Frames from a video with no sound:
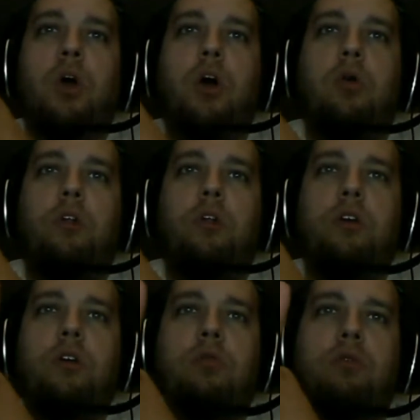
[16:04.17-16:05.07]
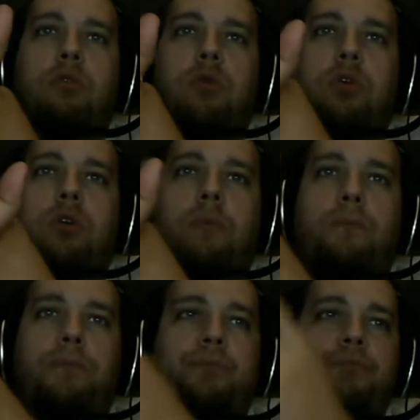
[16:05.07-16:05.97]
Arlean lure
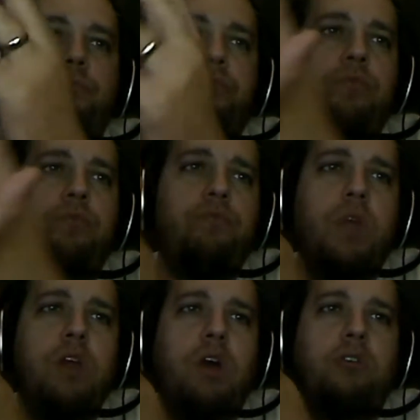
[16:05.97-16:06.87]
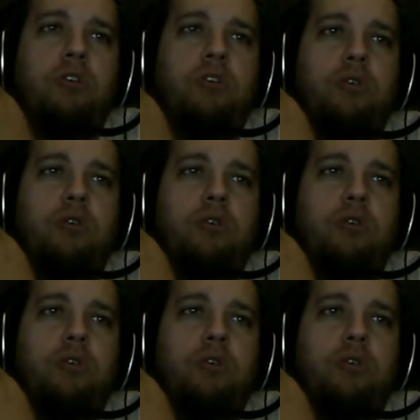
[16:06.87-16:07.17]
and nocturnal